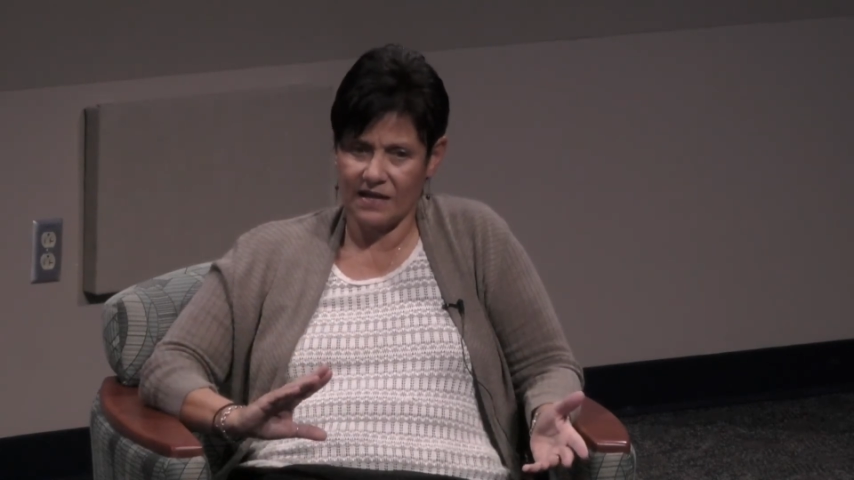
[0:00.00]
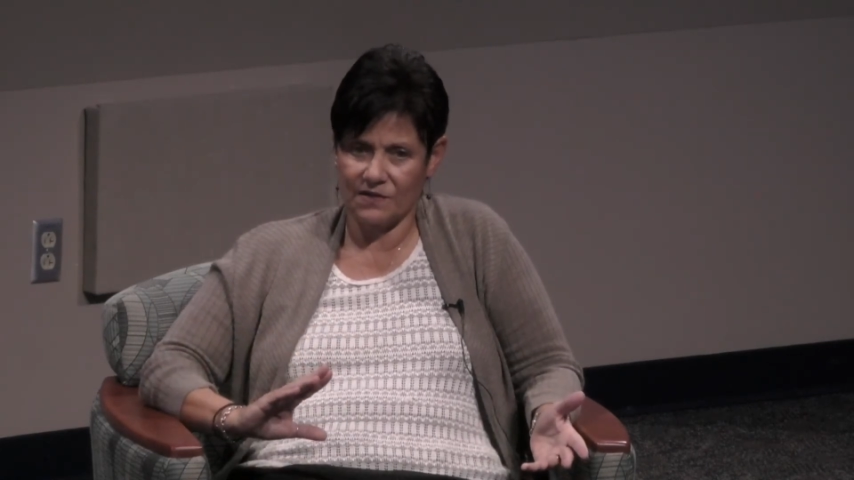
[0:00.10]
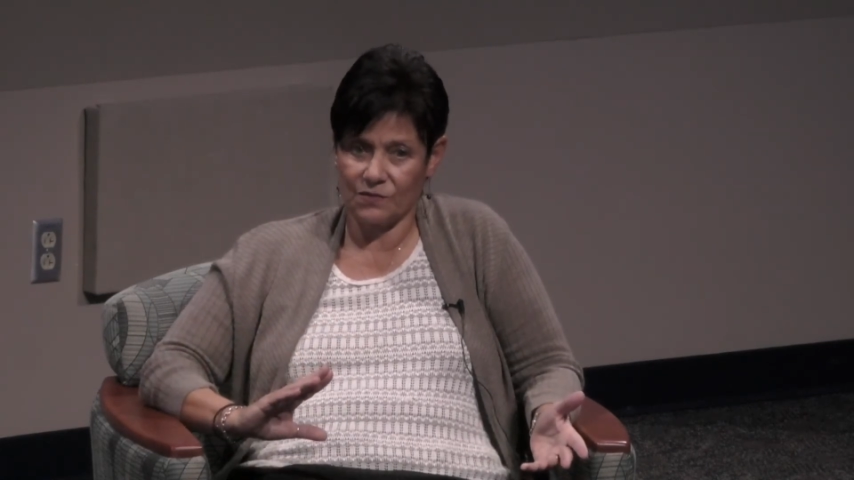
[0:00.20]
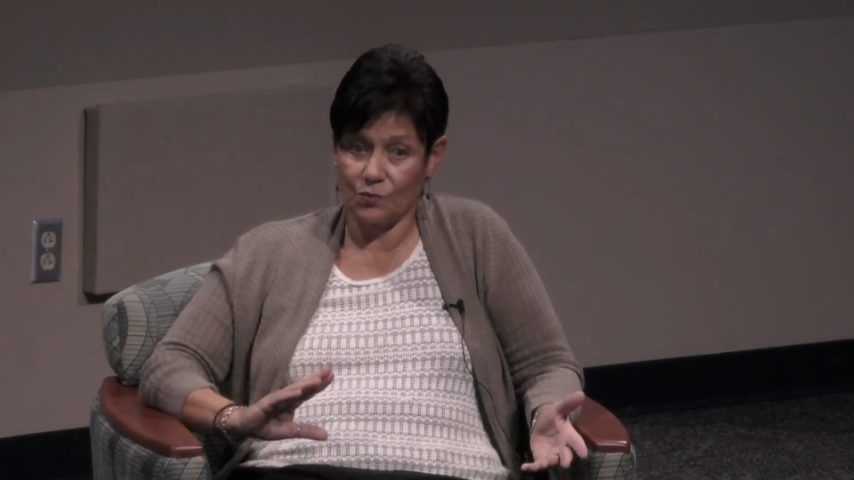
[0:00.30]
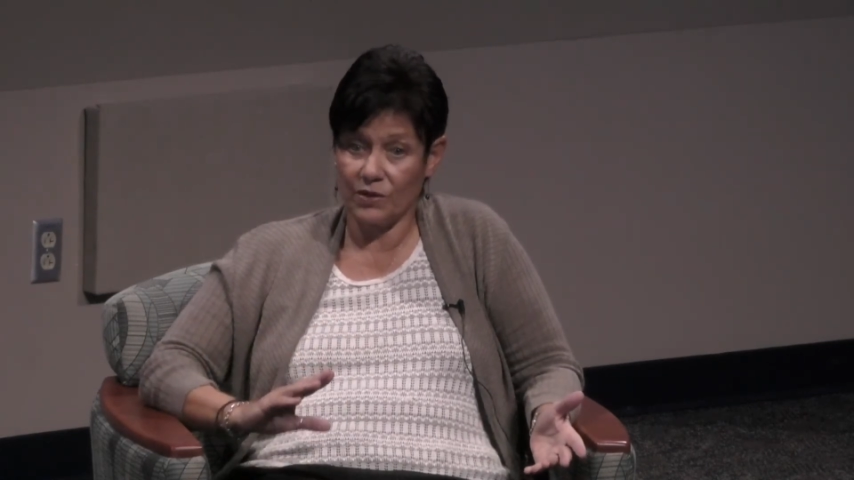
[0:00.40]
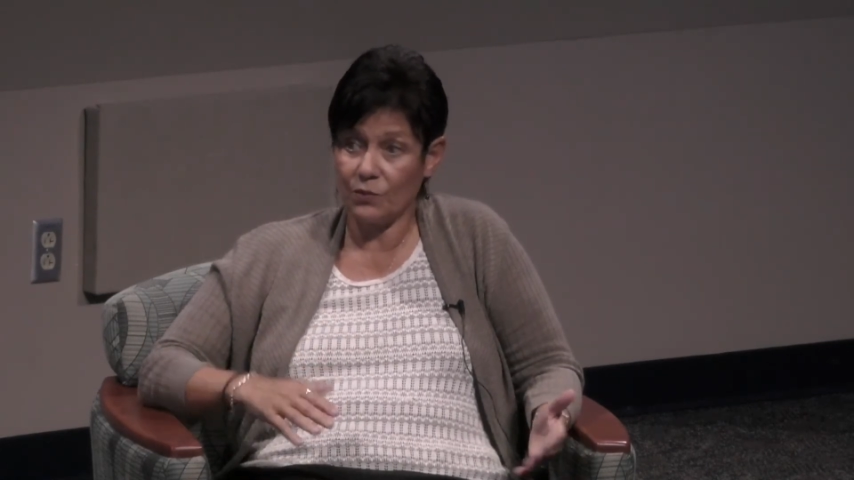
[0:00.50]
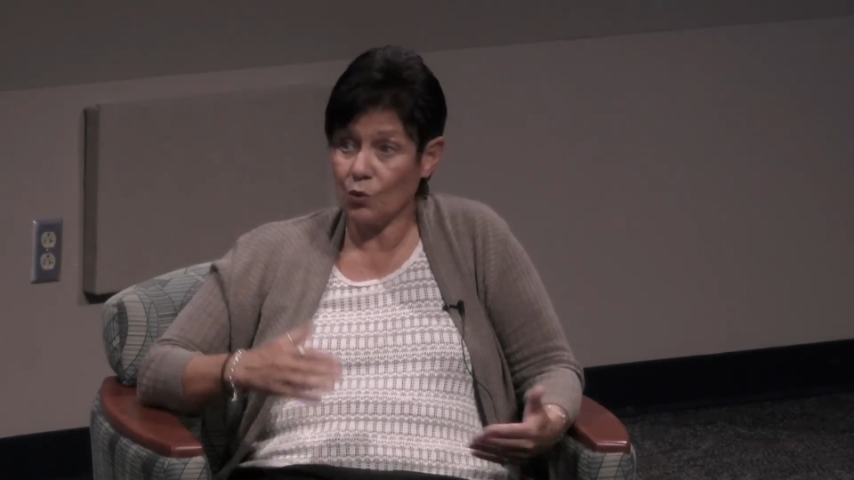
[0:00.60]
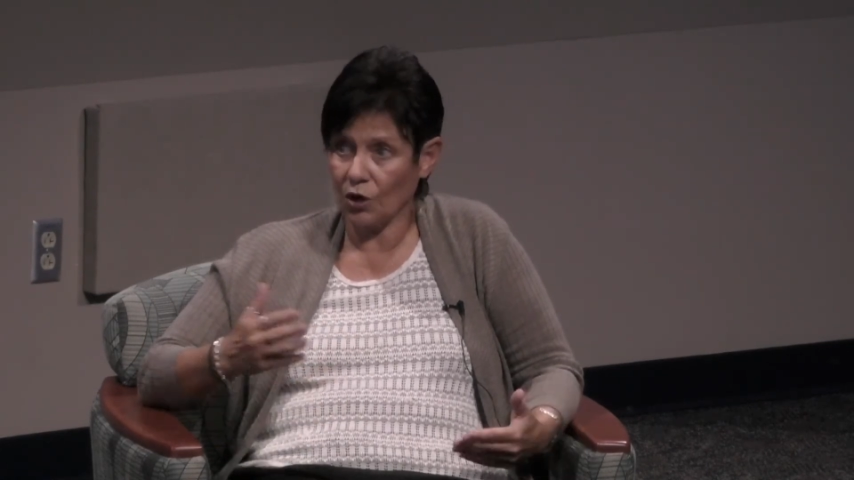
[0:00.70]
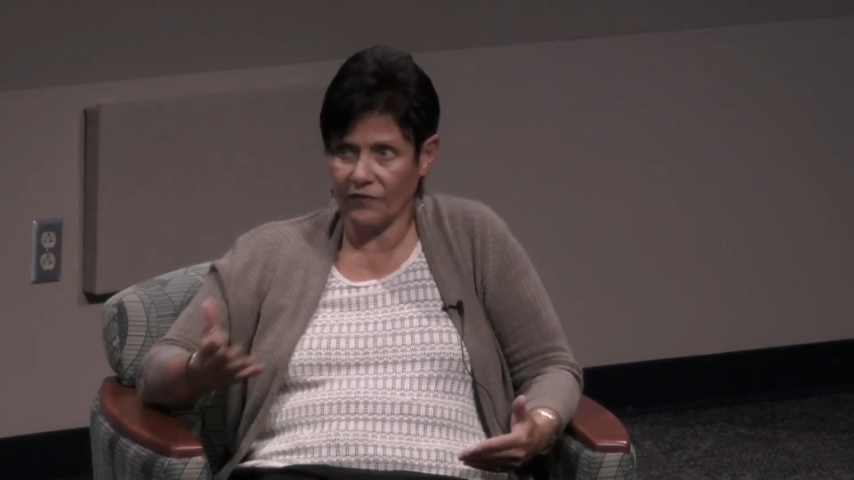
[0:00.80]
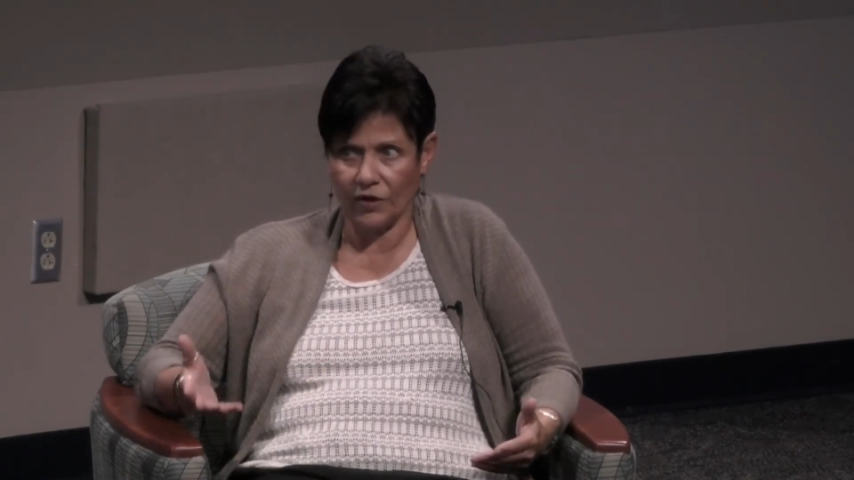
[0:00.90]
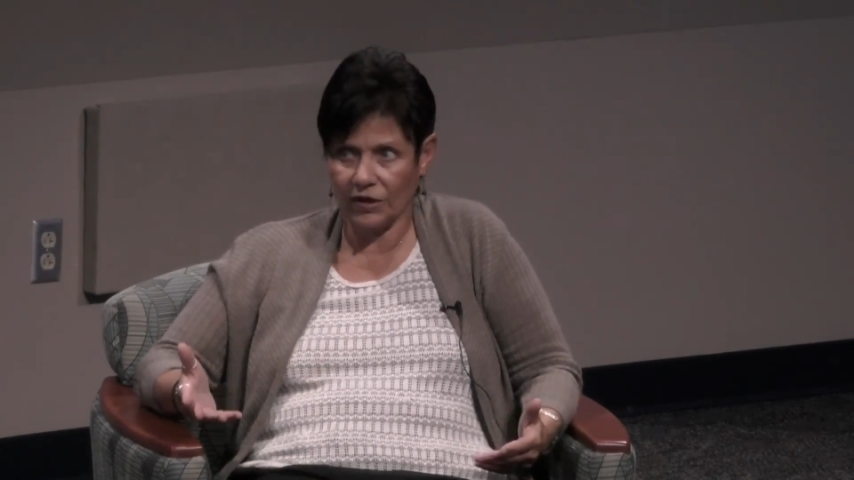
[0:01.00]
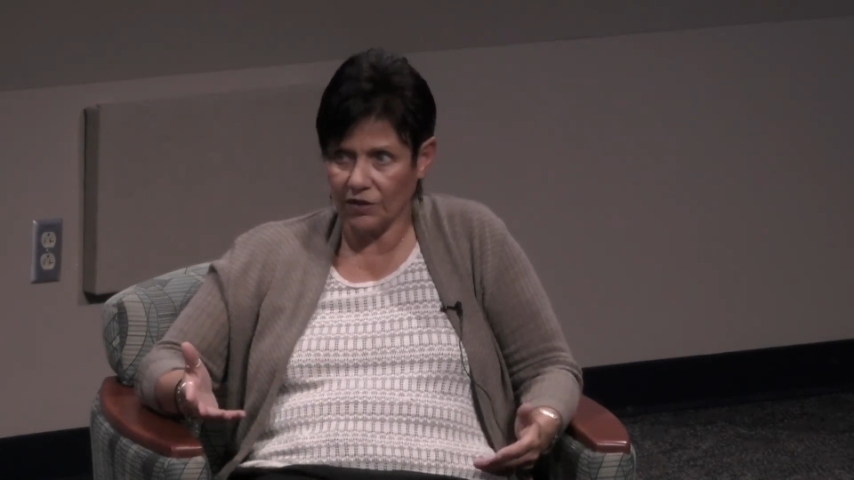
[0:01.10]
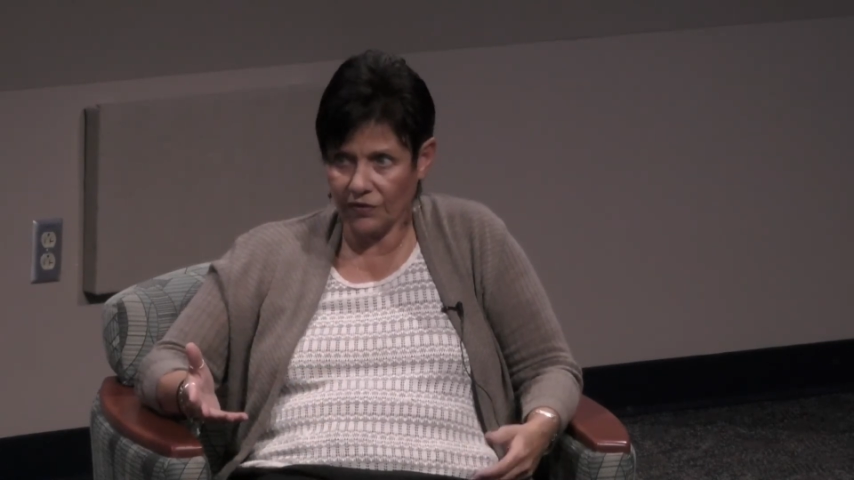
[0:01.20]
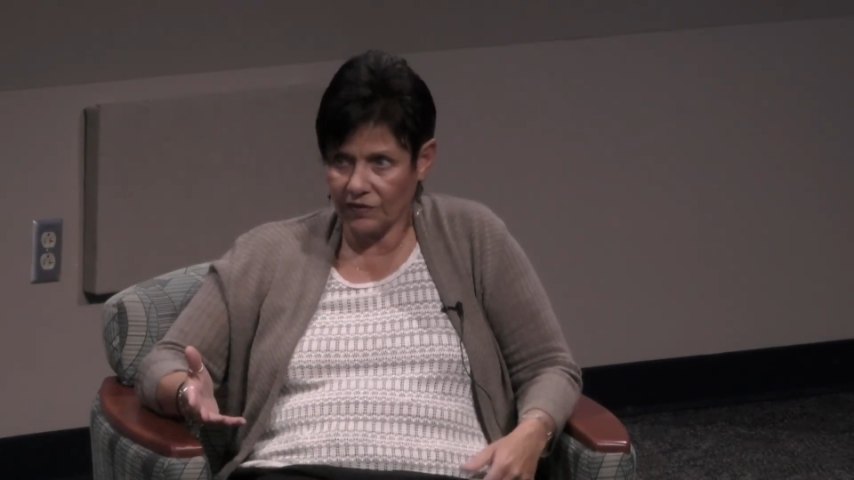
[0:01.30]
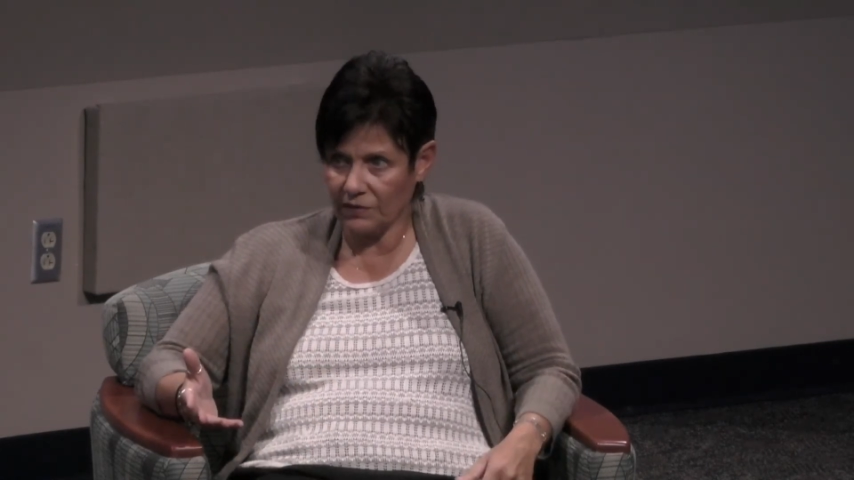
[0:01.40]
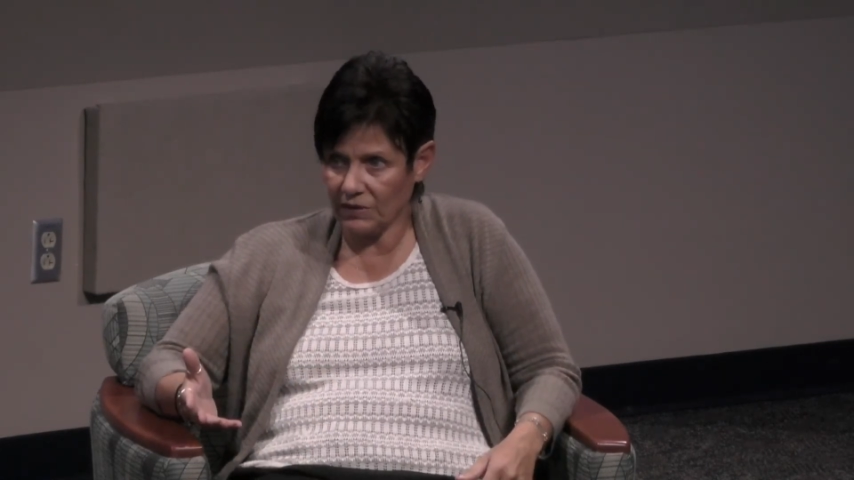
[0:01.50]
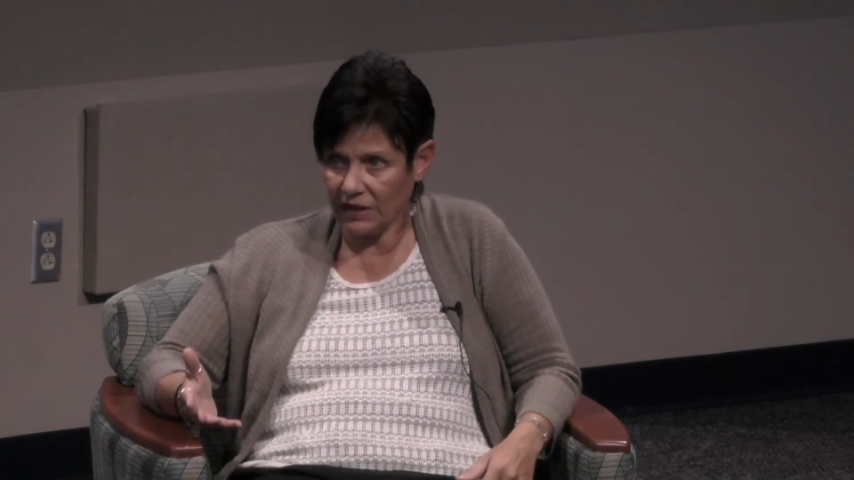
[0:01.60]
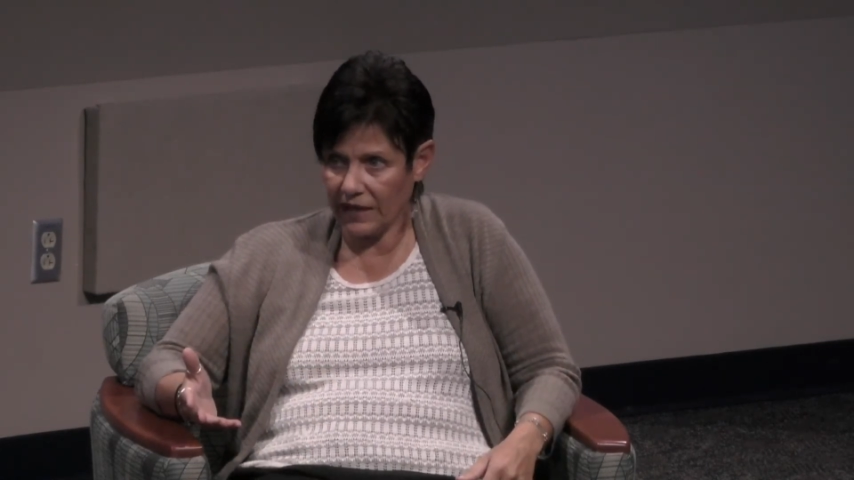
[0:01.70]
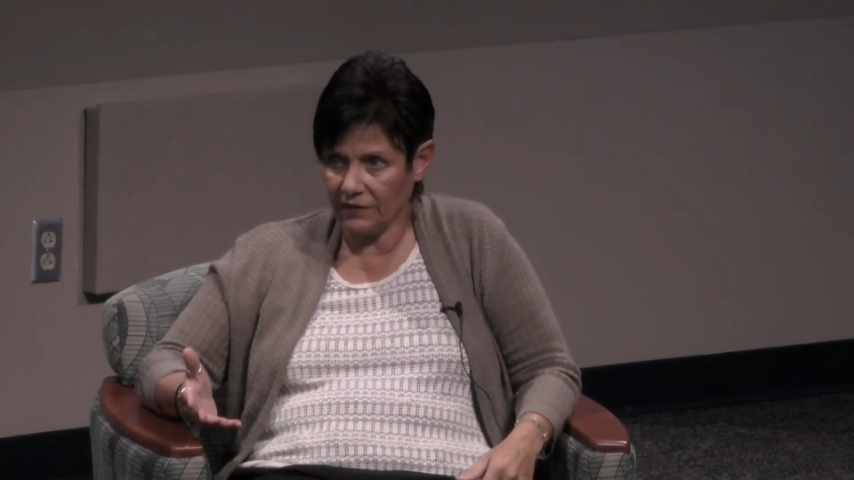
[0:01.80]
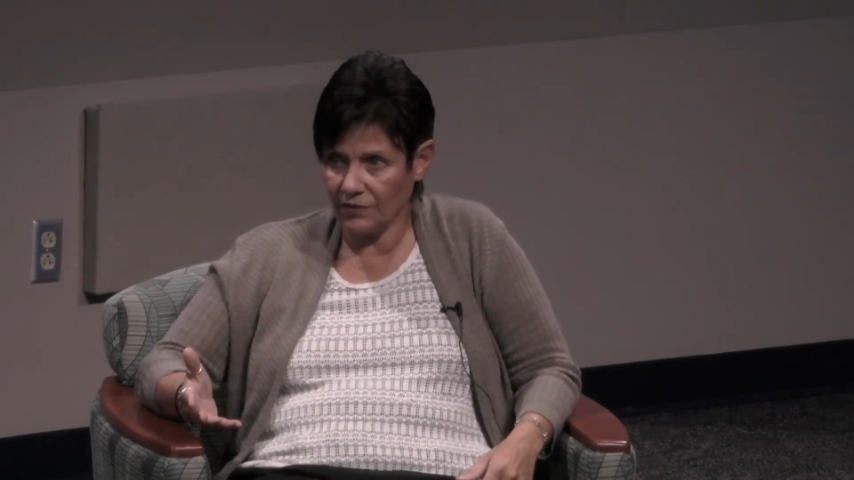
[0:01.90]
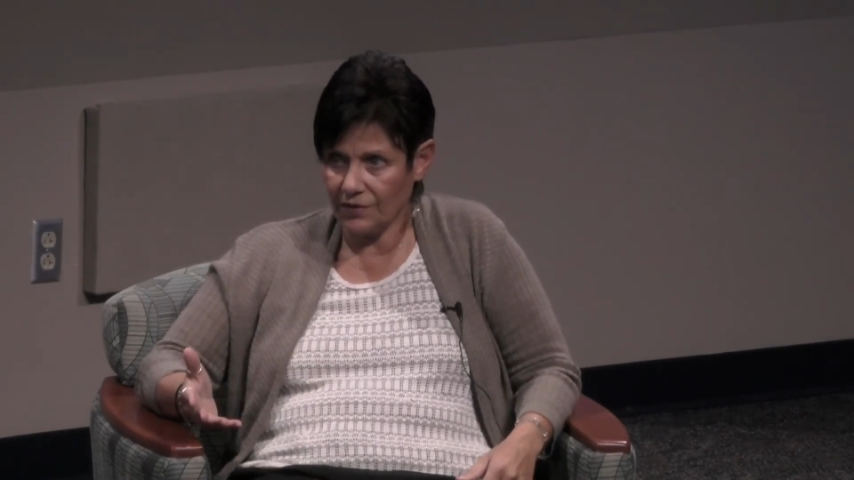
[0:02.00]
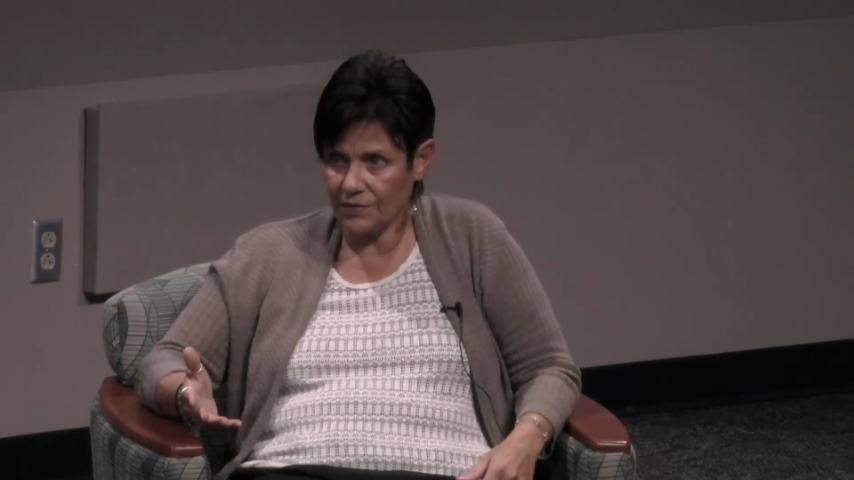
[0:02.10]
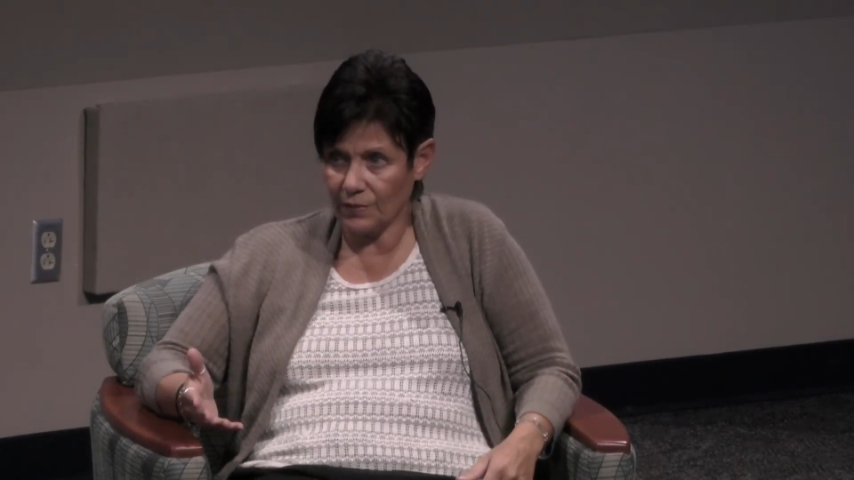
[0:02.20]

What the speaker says: is we work very closely with landlords.